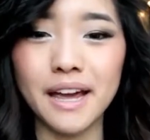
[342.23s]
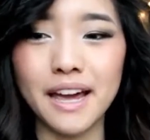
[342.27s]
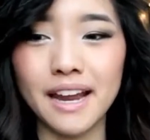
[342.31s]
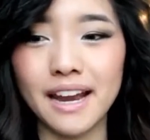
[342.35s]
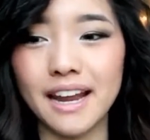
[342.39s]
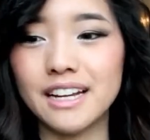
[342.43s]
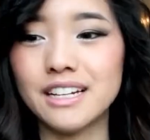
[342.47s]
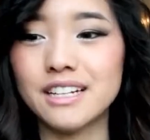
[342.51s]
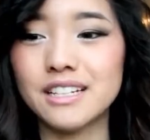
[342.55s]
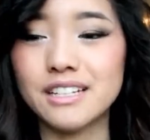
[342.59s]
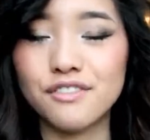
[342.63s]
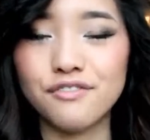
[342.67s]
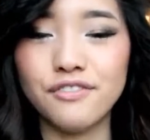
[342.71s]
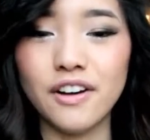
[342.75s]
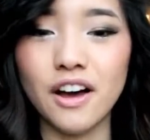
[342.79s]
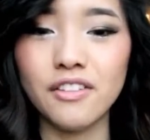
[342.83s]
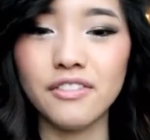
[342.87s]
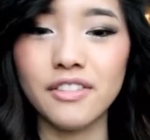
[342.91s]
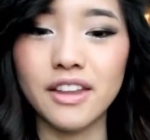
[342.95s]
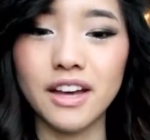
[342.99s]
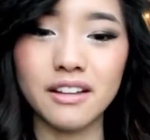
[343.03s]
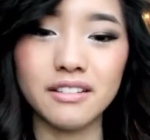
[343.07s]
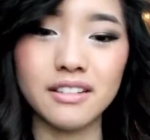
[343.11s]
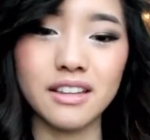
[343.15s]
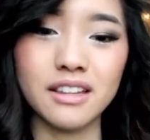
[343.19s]
and I just
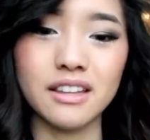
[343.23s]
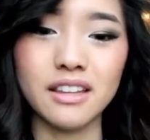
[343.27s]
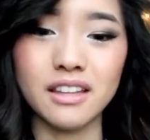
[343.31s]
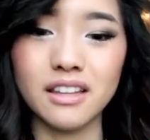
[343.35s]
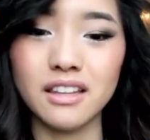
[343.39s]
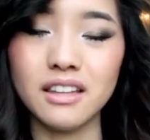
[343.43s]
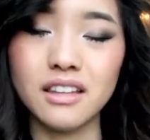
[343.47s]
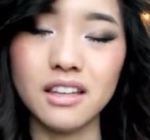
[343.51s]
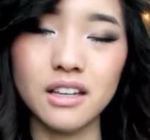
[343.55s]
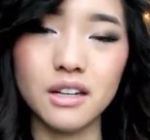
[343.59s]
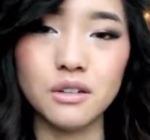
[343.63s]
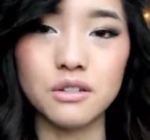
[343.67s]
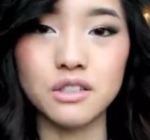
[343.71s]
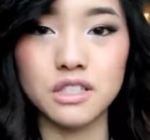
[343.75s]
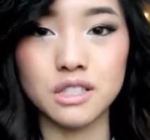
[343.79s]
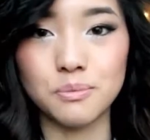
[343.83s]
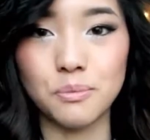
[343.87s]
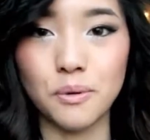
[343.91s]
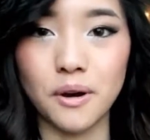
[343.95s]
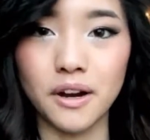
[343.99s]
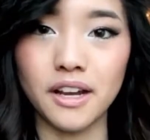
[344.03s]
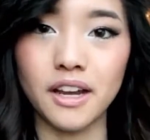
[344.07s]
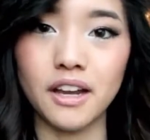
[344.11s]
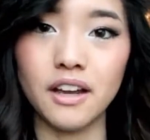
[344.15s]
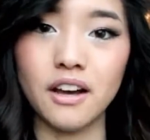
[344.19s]
found out that the heel was
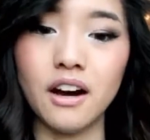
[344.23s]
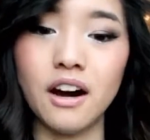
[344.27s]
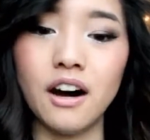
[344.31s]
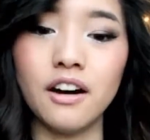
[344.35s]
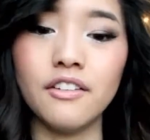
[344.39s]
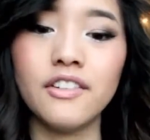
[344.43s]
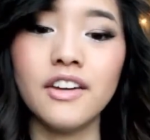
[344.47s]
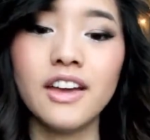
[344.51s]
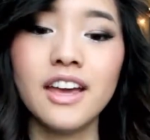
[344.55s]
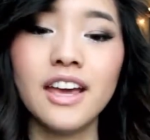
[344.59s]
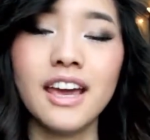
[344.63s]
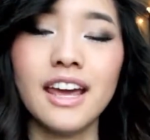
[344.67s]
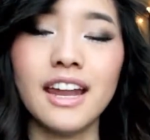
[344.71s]
breaking off.